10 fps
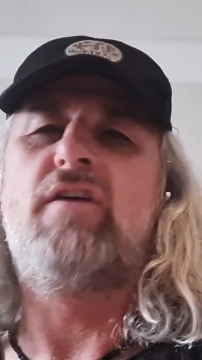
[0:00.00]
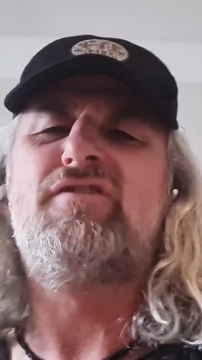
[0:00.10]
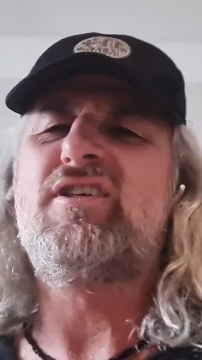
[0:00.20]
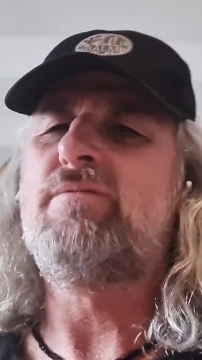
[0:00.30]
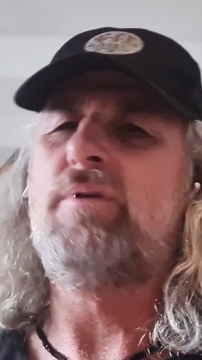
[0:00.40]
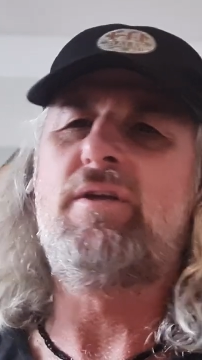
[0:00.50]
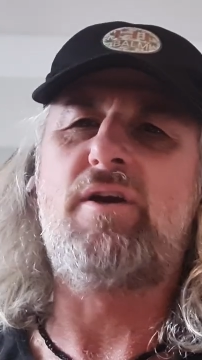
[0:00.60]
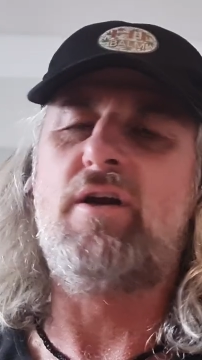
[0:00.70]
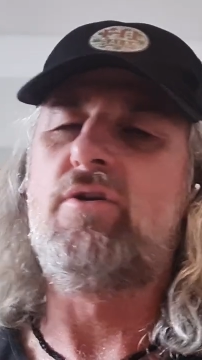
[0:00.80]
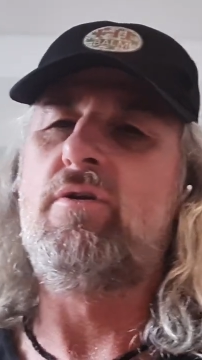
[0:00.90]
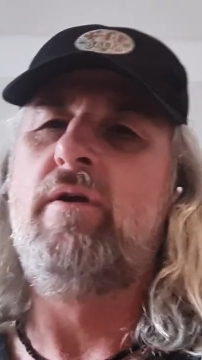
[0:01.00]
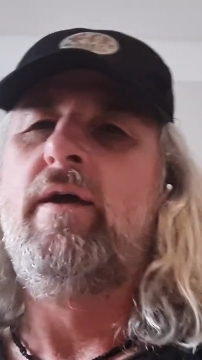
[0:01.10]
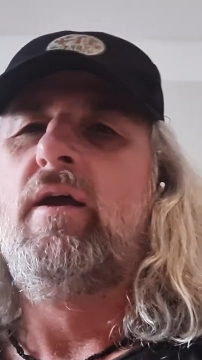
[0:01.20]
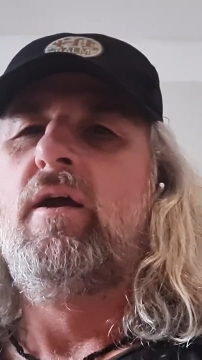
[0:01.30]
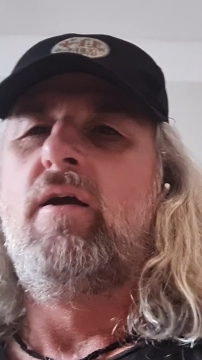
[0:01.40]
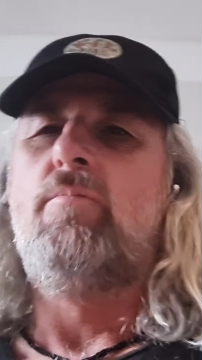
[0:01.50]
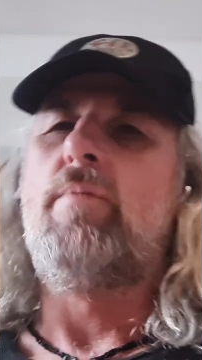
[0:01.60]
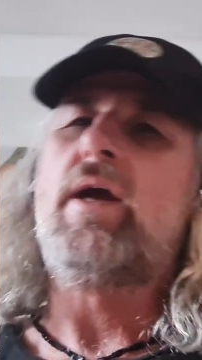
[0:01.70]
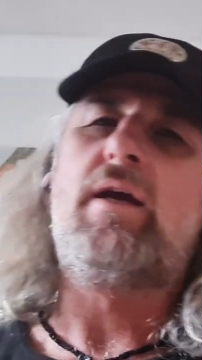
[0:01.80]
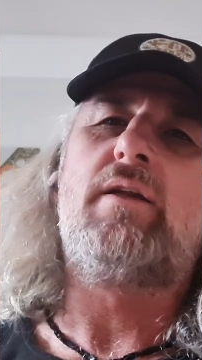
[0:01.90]
I've just been trying to
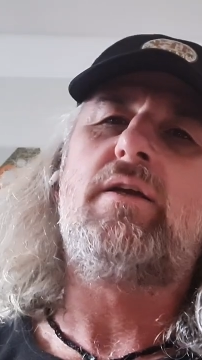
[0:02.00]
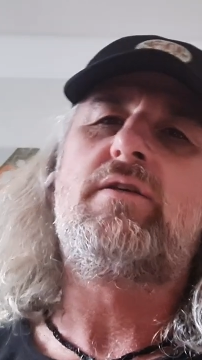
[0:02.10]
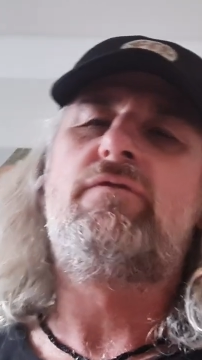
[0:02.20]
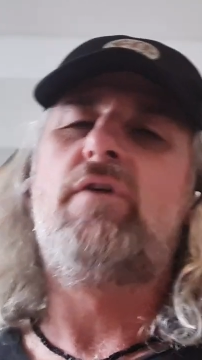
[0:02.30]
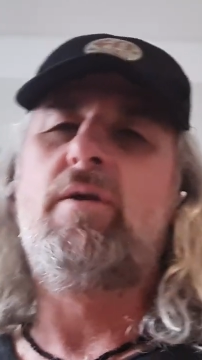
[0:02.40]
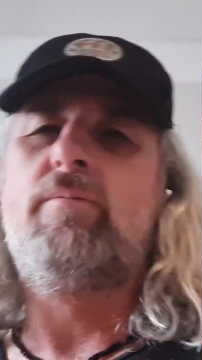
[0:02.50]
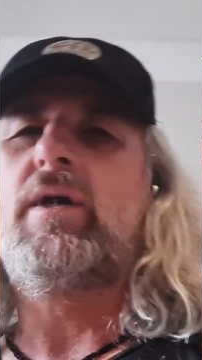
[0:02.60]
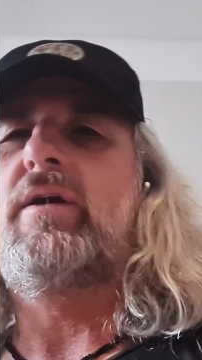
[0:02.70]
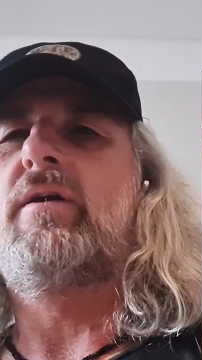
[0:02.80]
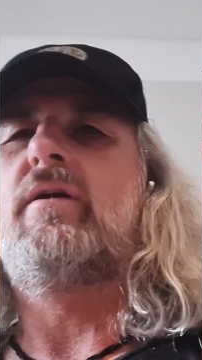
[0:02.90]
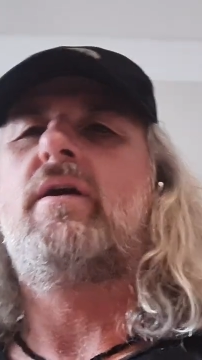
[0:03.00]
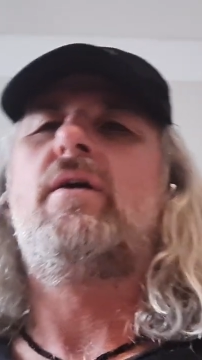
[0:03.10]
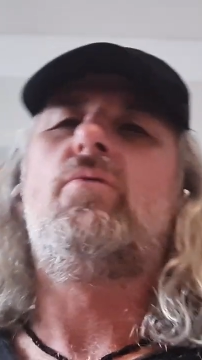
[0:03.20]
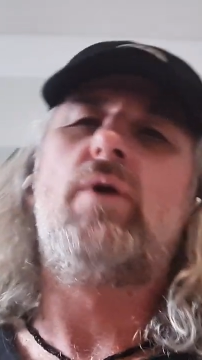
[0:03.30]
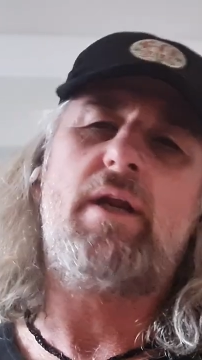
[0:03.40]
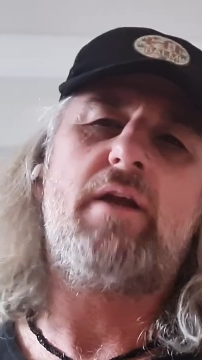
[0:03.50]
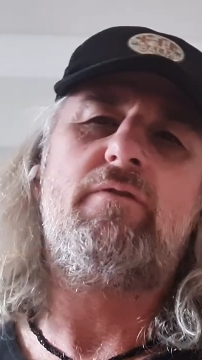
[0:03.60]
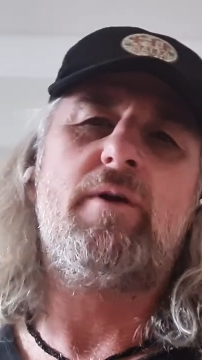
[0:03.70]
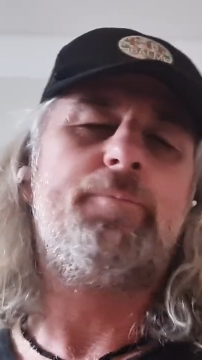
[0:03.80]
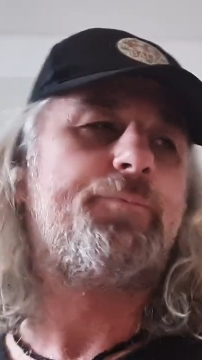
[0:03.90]
make it as a filmmaker and
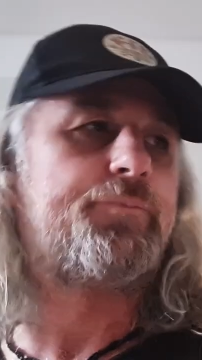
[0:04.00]
whatever.